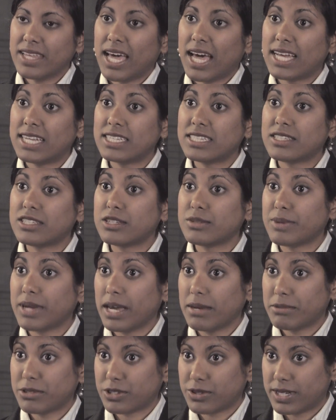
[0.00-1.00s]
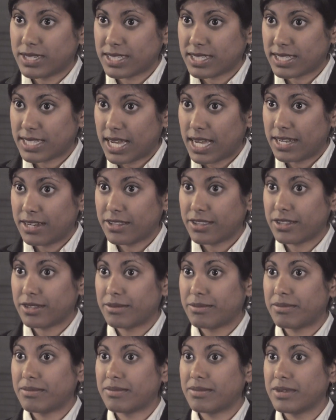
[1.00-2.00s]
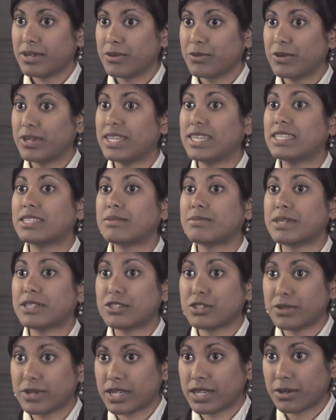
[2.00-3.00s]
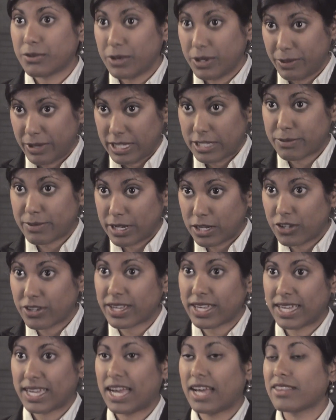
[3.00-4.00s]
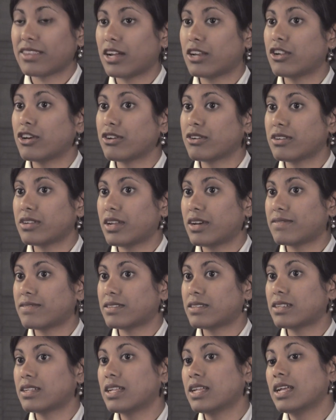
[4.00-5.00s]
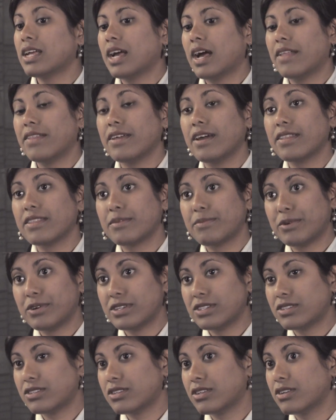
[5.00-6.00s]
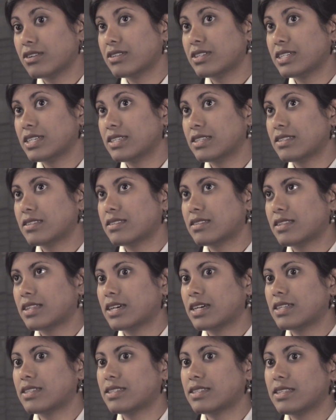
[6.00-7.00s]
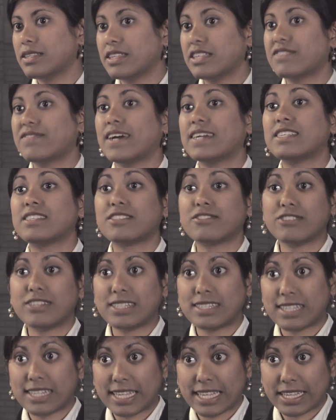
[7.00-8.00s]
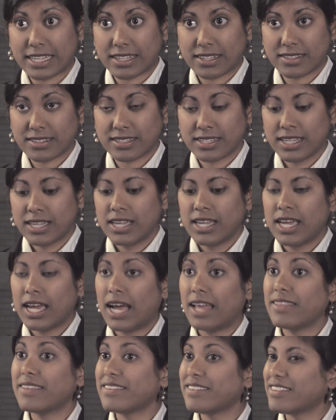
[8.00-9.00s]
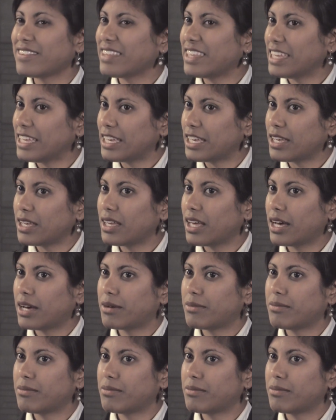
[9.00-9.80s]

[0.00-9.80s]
And to be able to understand them, we need to be looking at that local level. And the other point to note is that these factors are interlinked, and this is key.